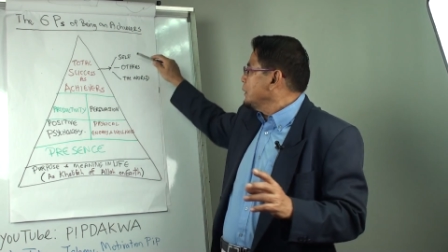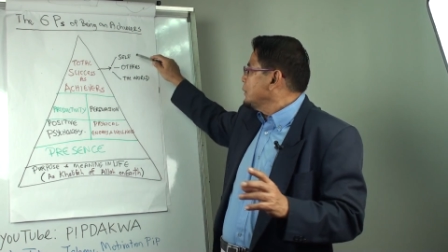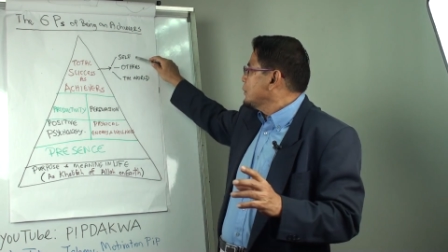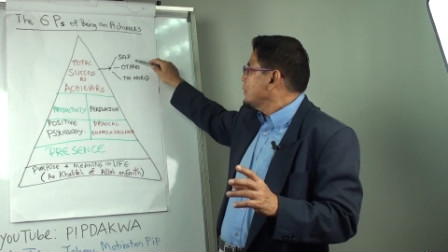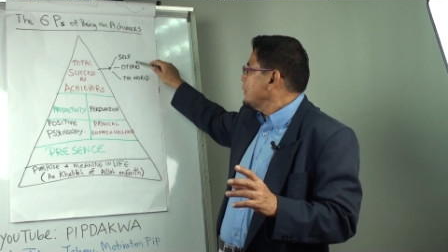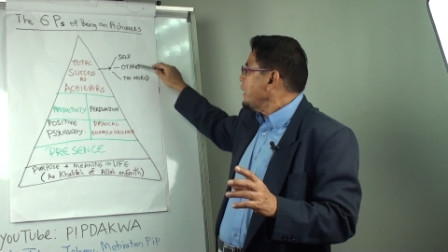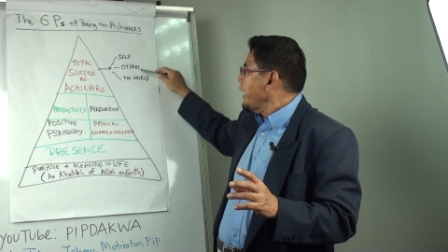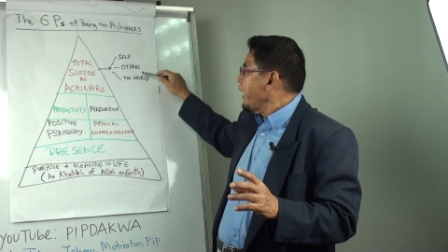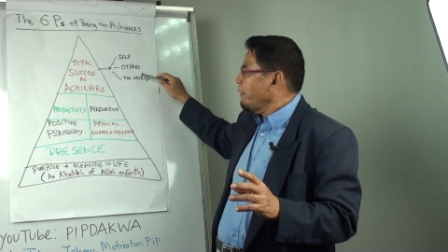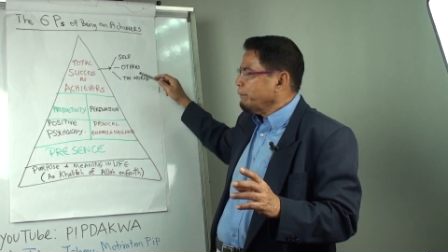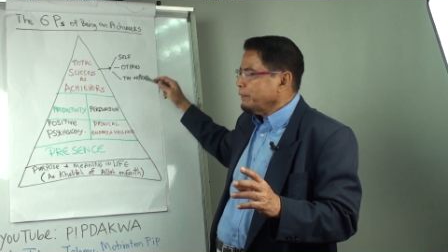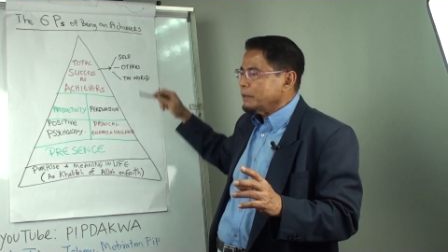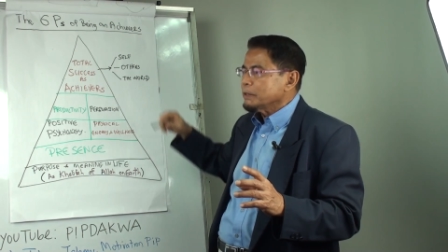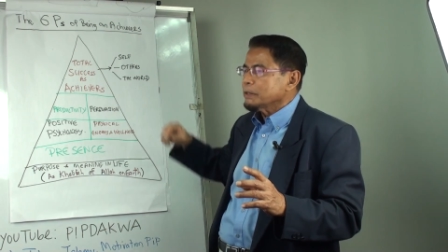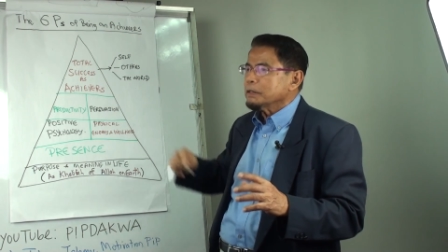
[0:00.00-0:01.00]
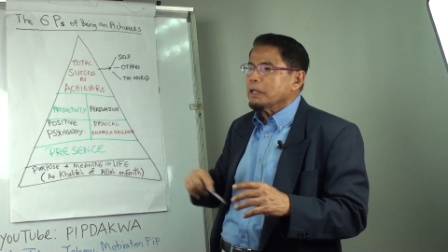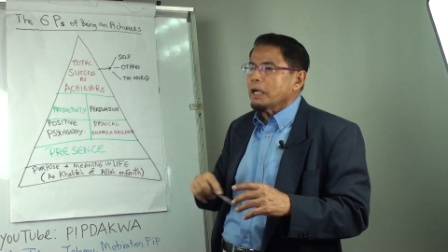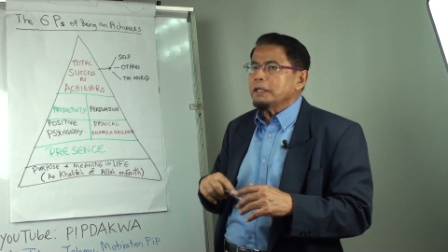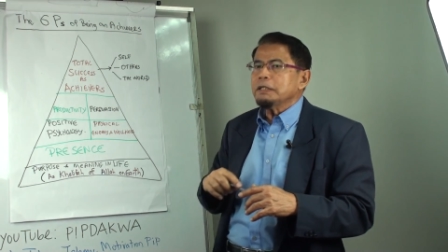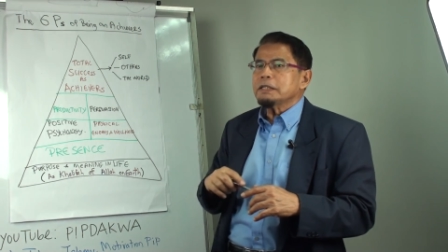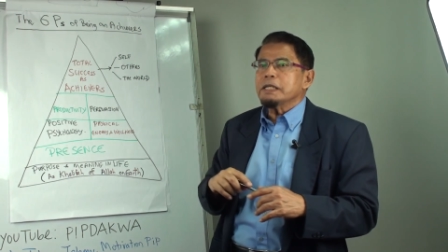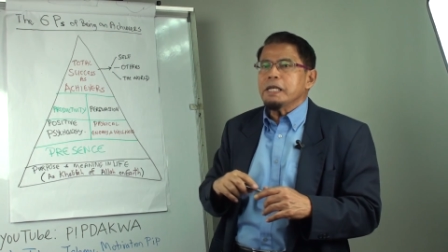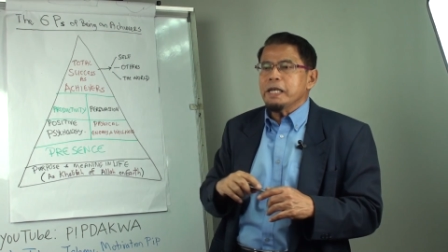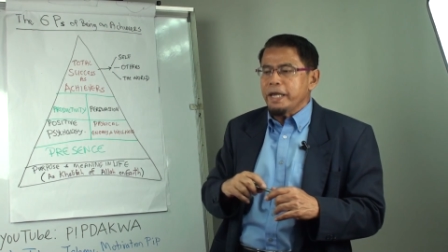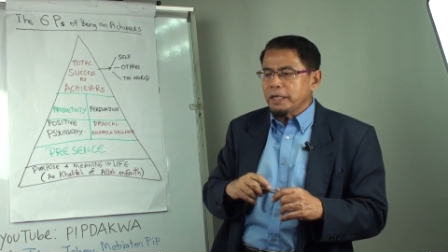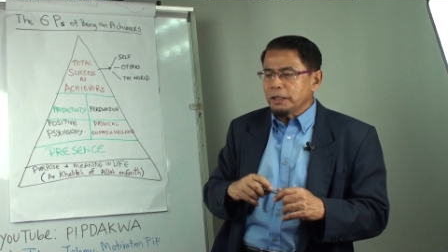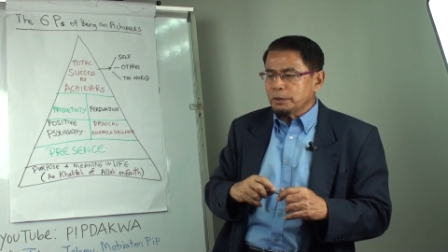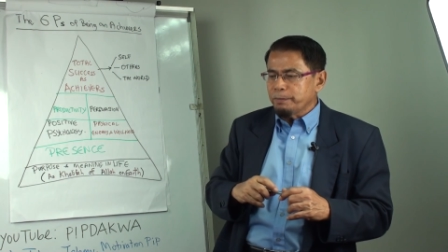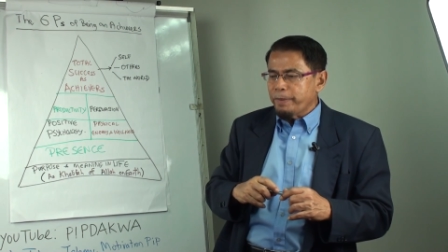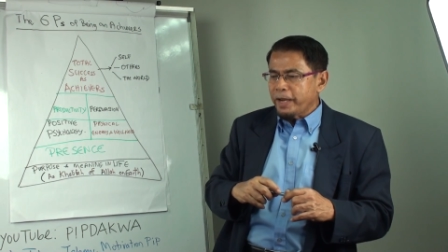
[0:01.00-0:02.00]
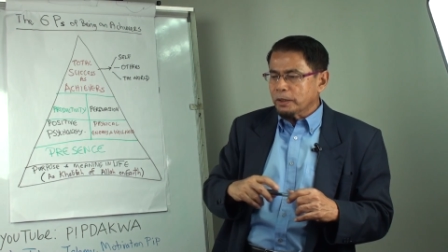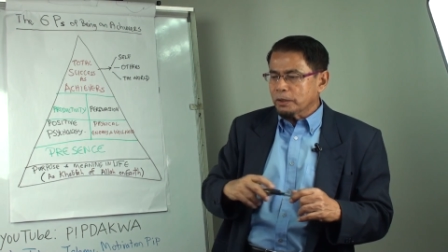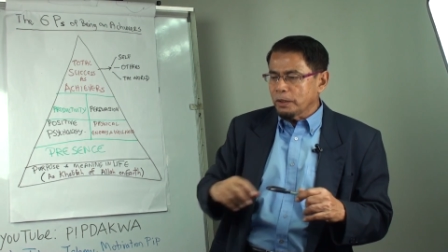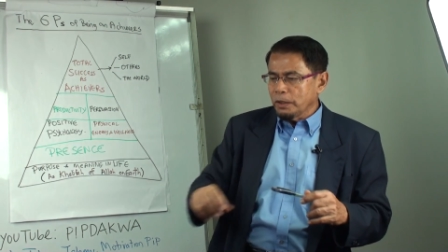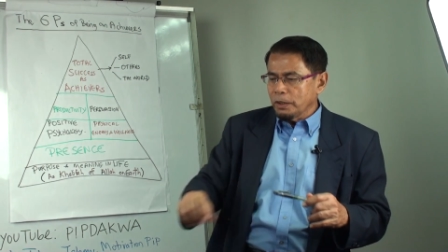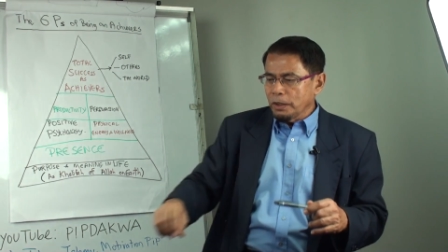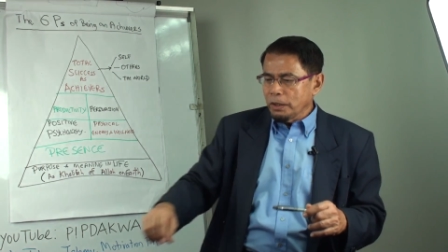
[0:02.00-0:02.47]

three levels is linked back